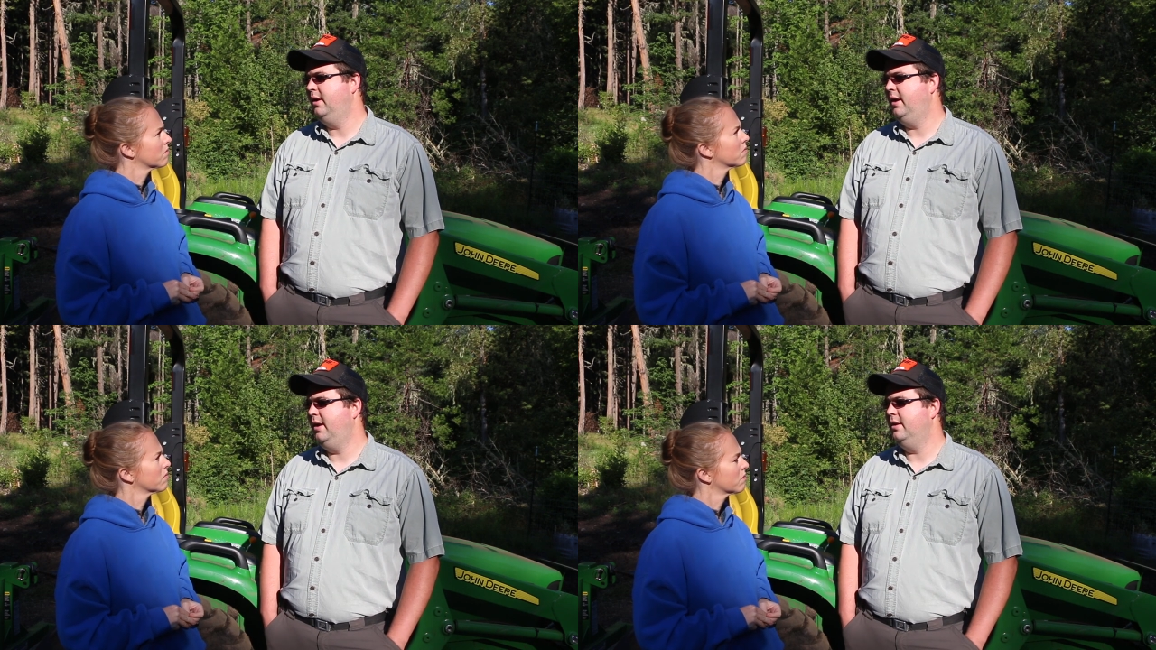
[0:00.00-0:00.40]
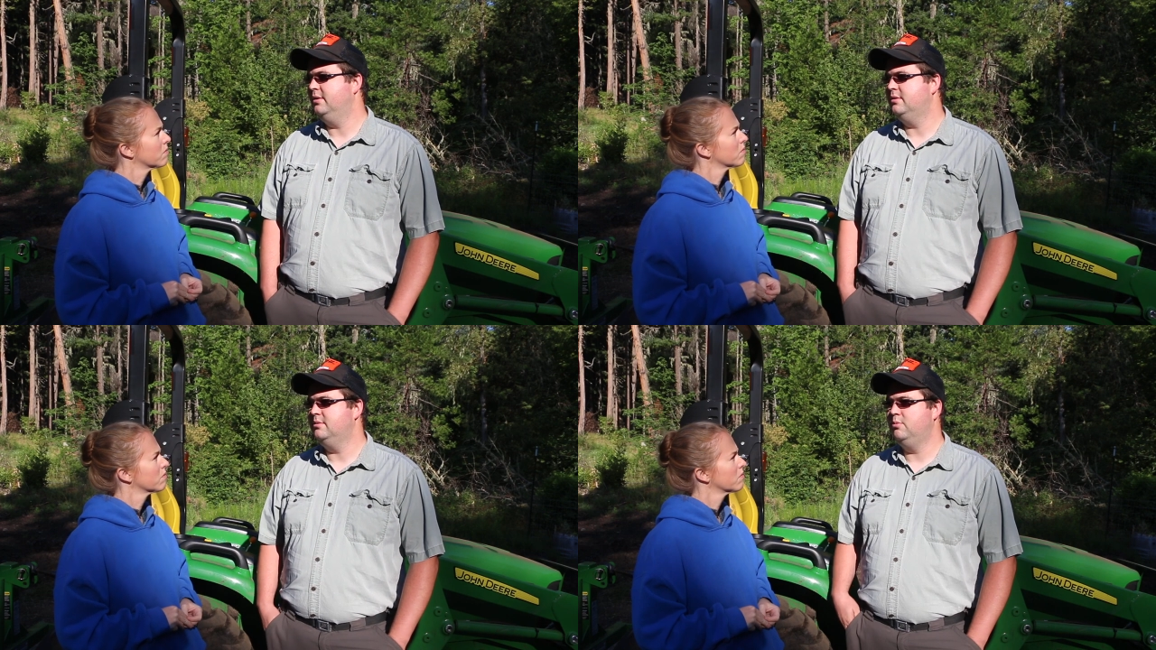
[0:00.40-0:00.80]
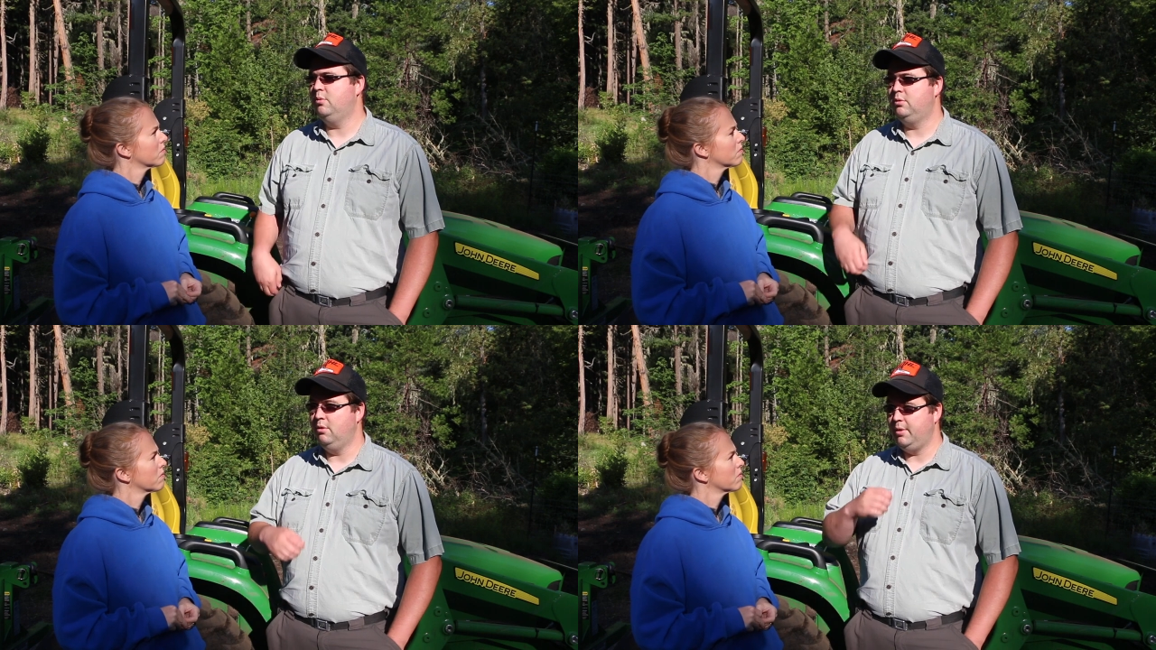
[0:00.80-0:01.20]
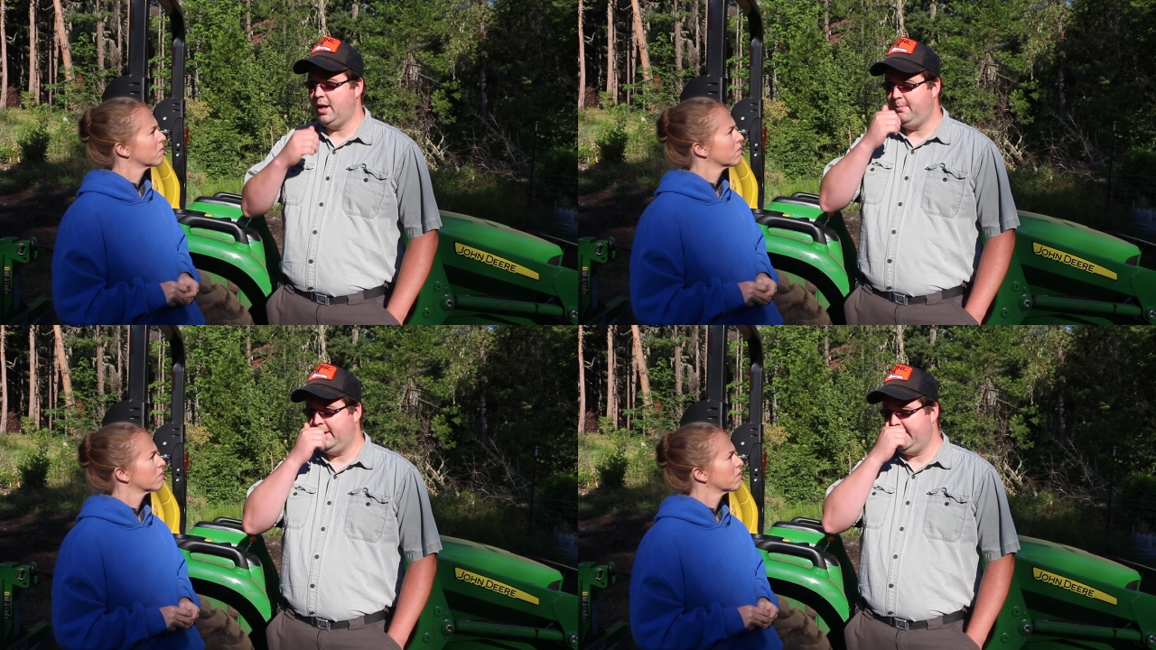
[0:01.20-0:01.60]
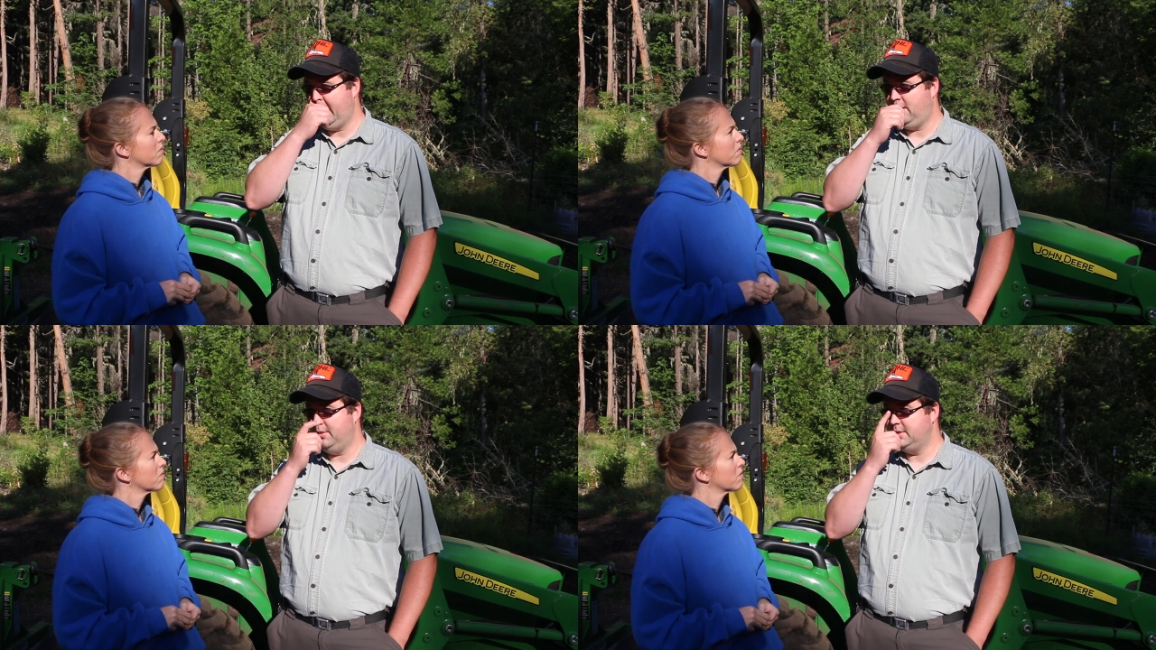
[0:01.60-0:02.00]
Speaker 1: And growing up, my
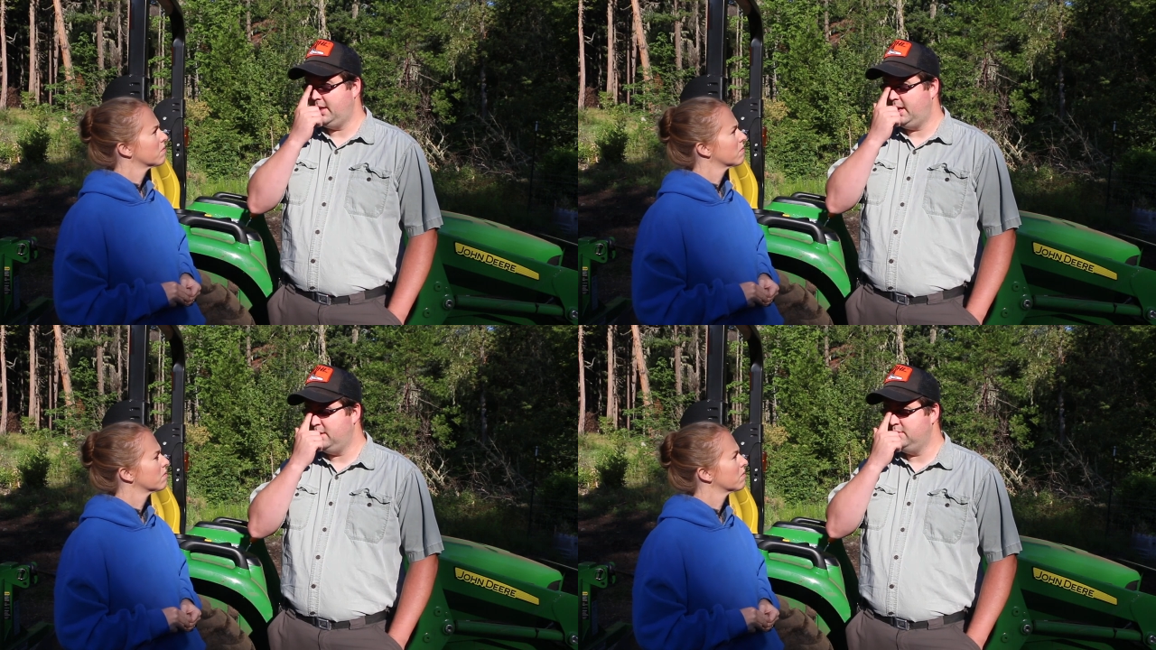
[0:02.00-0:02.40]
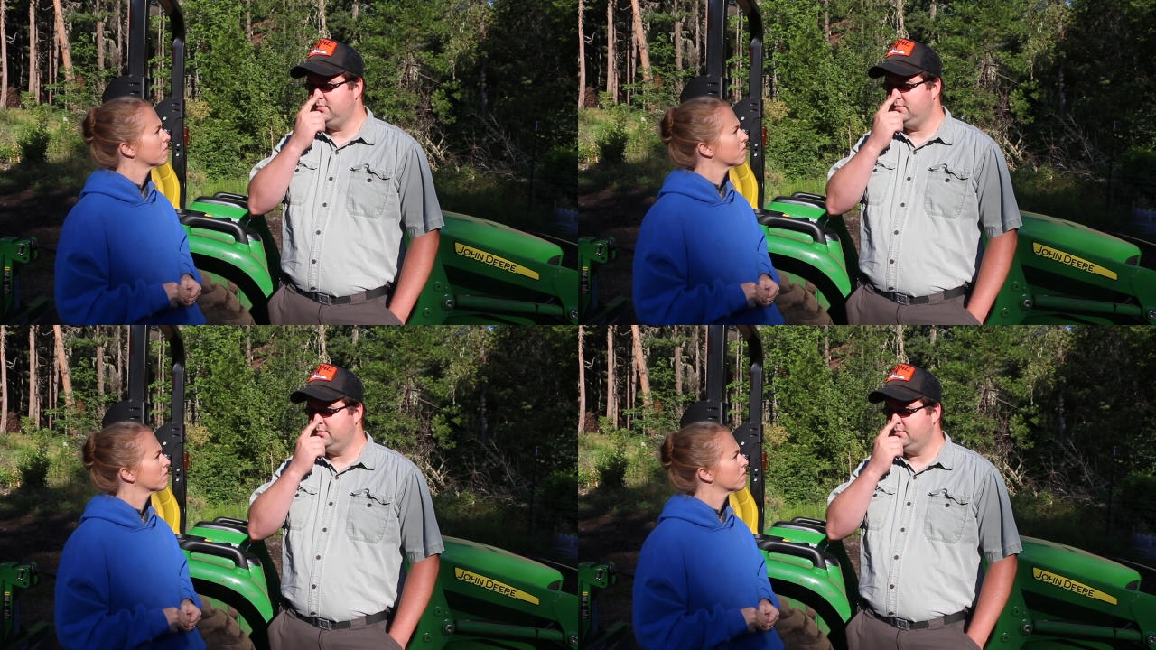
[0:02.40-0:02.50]
dad always had,